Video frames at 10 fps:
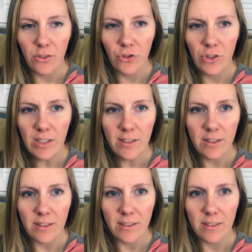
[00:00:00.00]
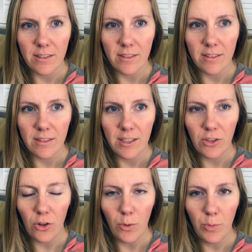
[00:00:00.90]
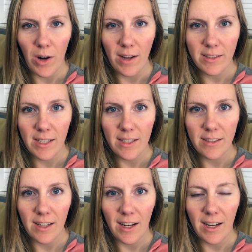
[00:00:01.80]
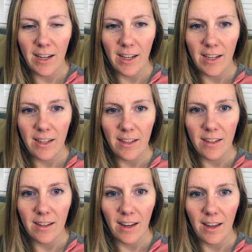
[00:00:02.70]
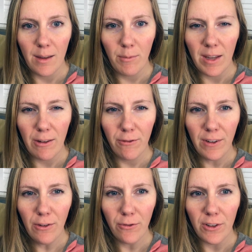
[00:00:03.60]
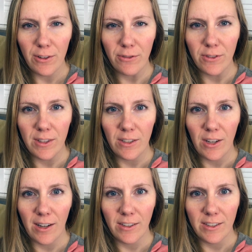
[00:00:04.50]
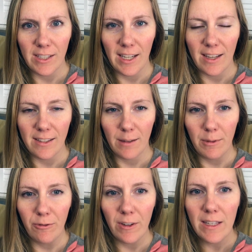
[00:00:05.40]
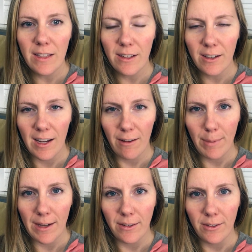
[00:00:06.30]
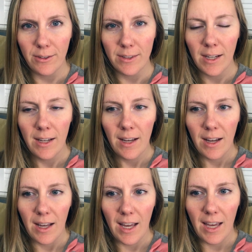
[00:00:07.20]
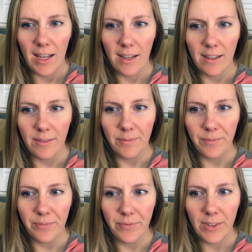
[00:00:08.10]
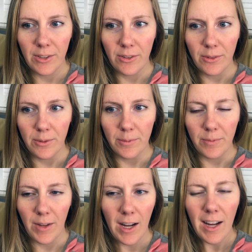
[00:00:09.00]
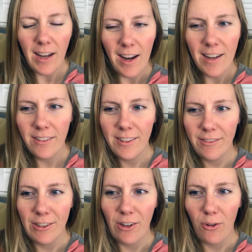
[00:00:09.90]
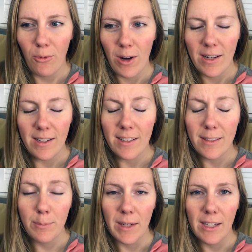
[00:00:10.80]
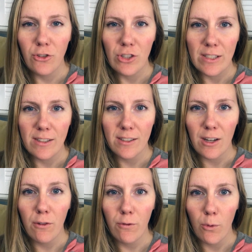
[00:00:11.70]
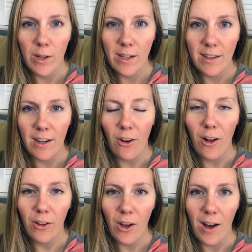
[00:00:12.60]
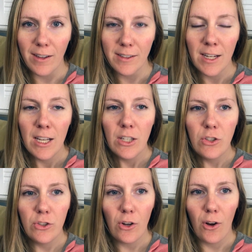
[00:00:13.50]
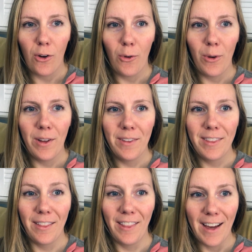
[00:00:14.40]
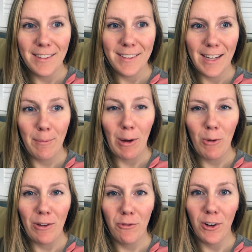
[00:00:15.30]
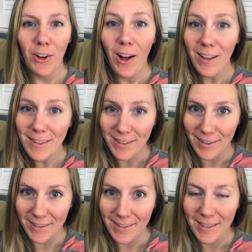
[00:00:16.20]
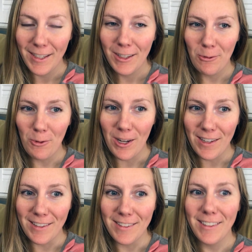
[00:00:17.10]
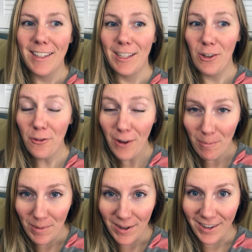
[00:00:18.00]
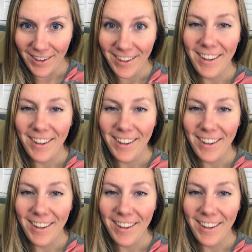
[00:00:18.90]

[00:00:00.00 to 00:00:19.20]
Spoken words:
just this whole process, I am like fearful of the doctors, I guess. I'm afraid that they're gonna have bad news, and you know, I don't even know what it is, but I just avoid it at all costs. So the last time I went for a consult was in November.